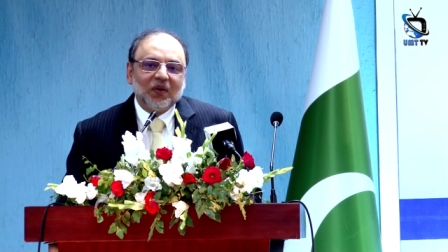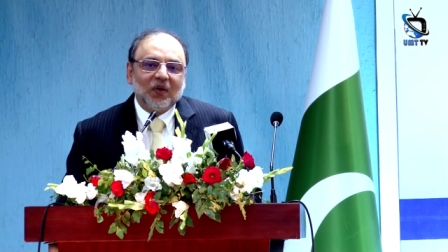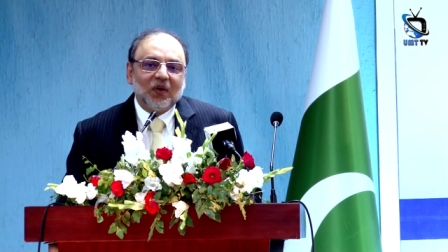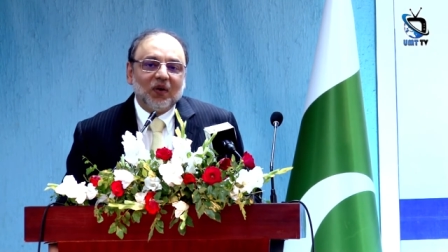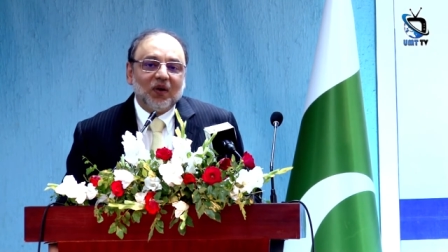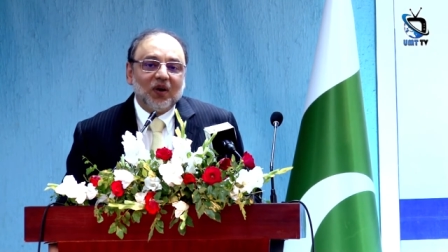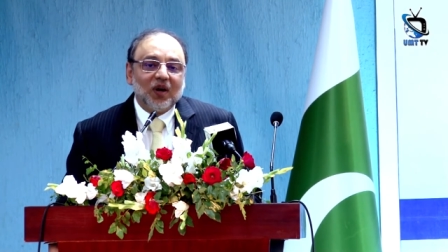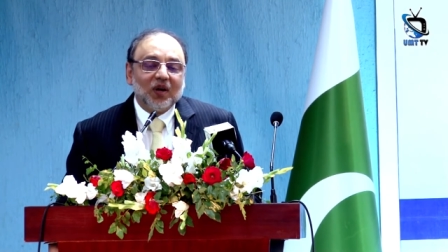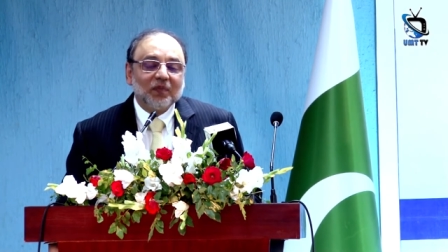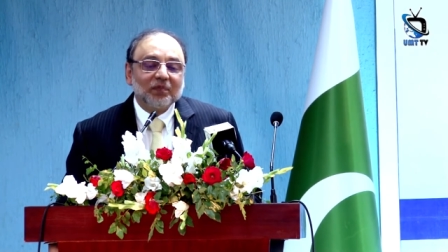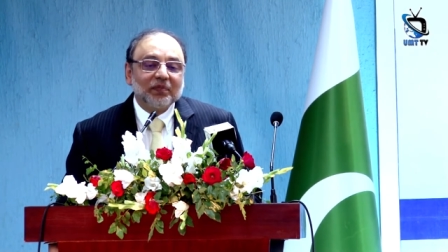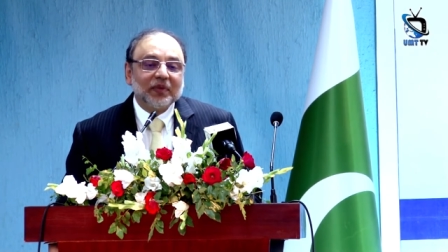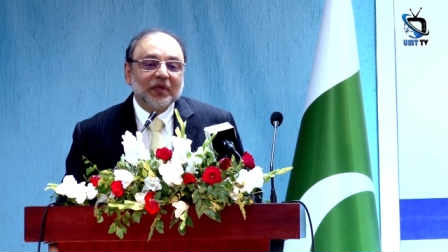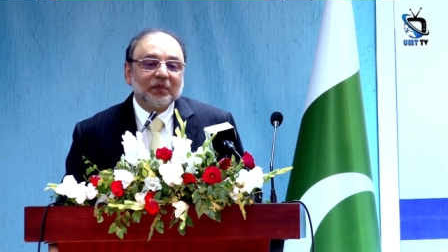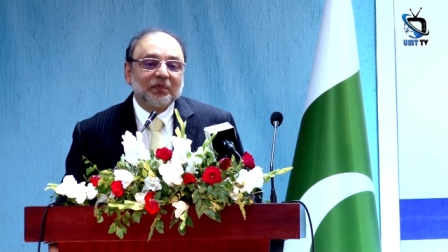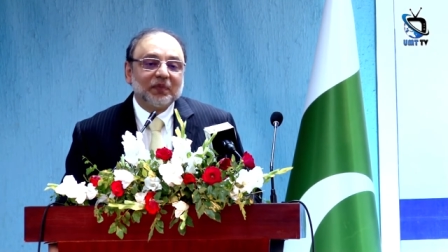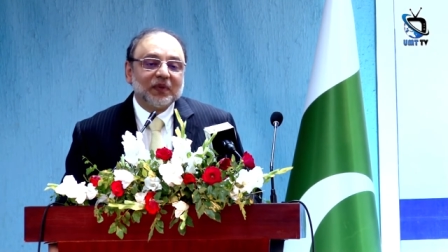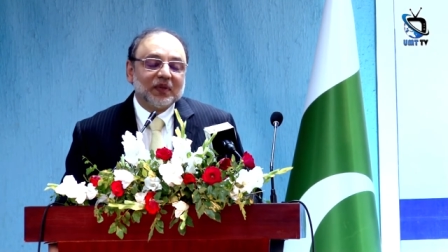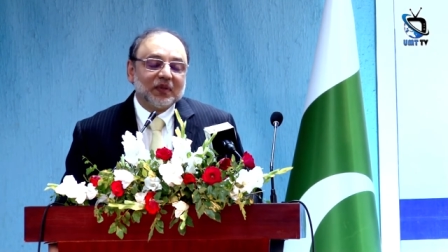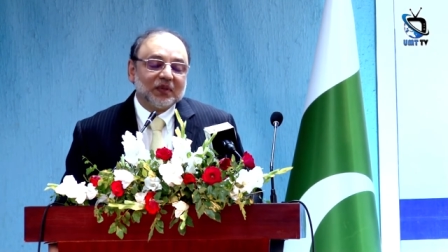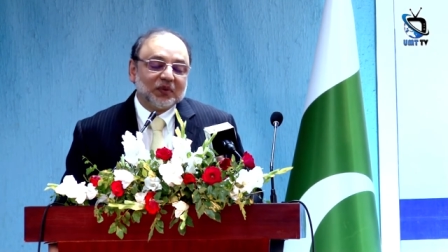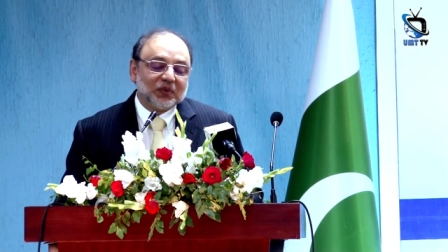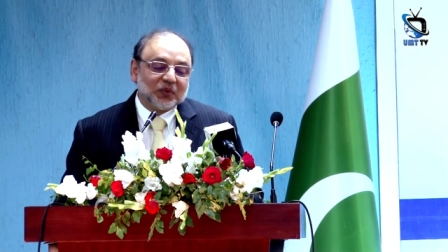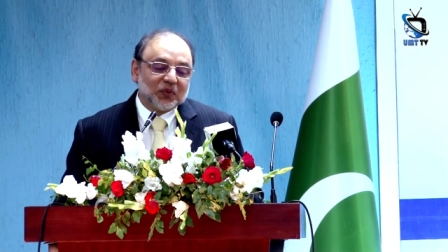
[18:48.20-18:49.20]
or
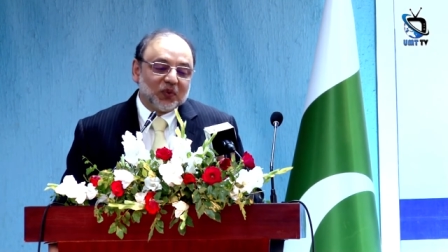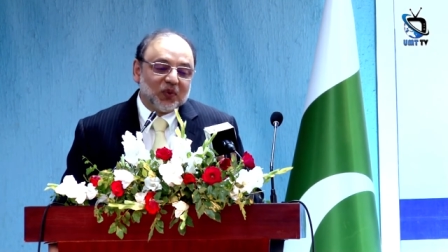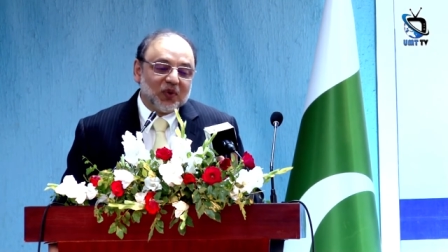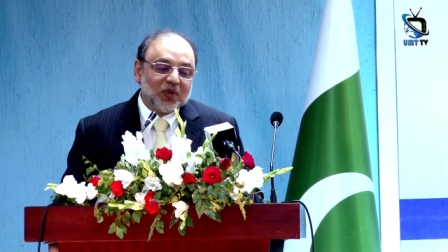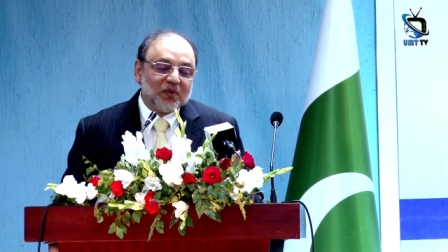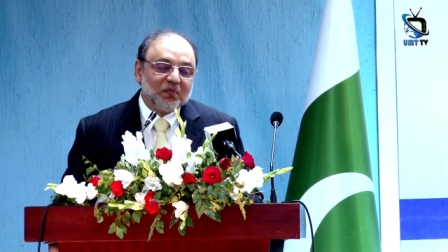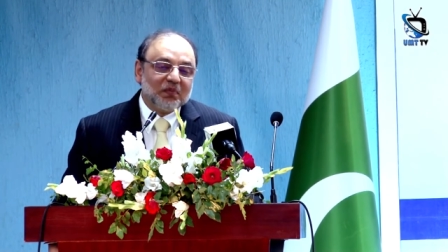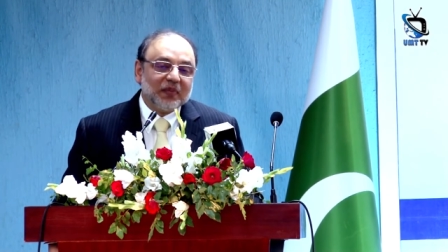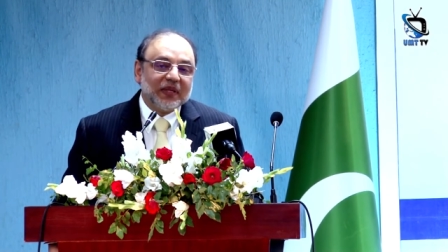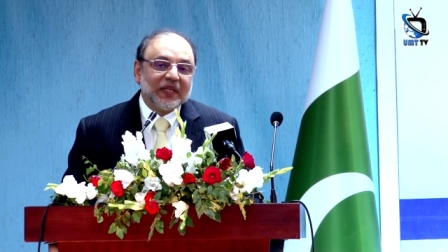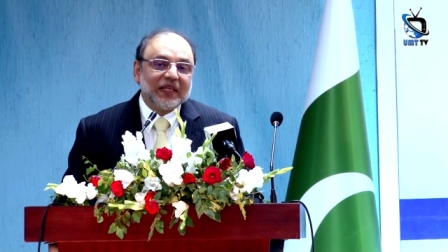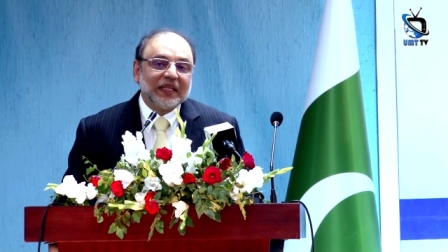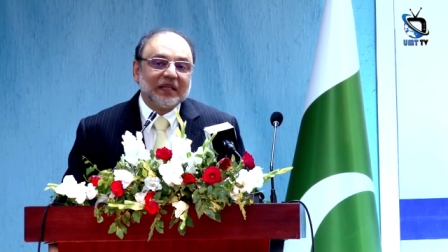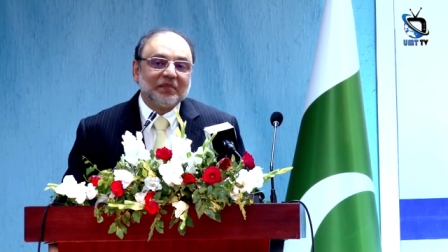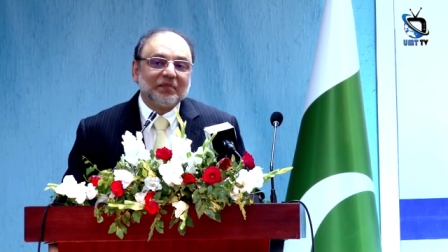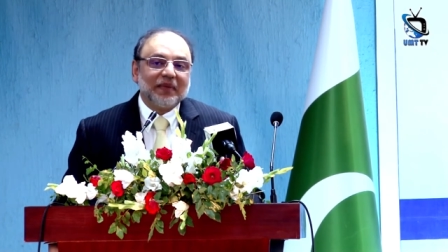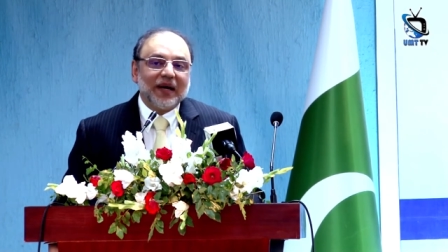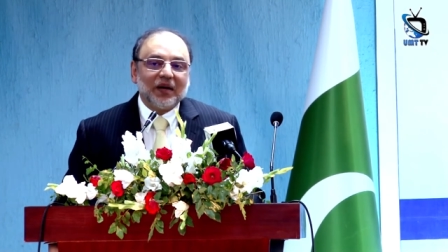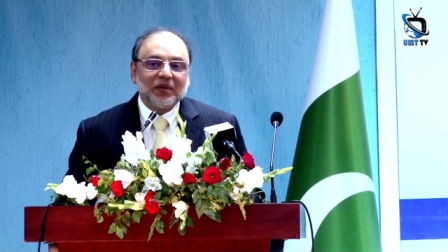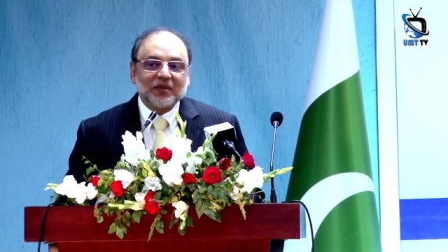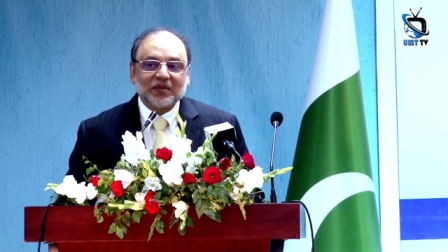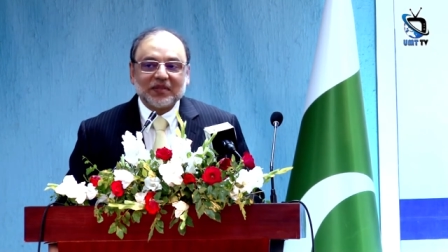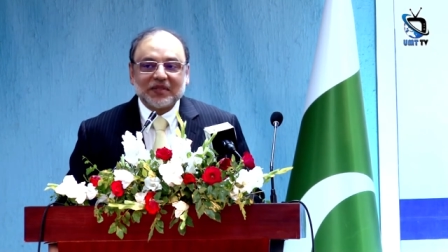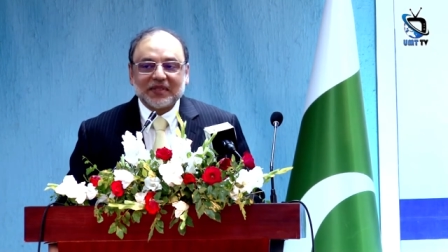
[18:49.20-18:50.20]
people told me
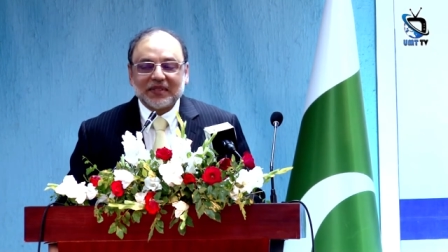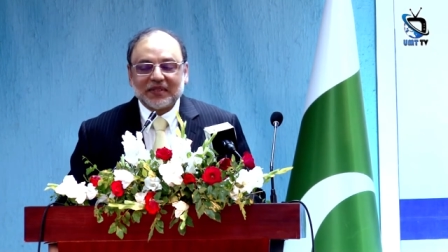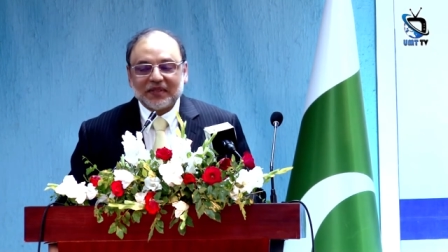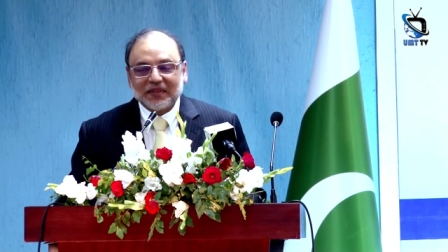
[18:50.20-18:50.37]
about,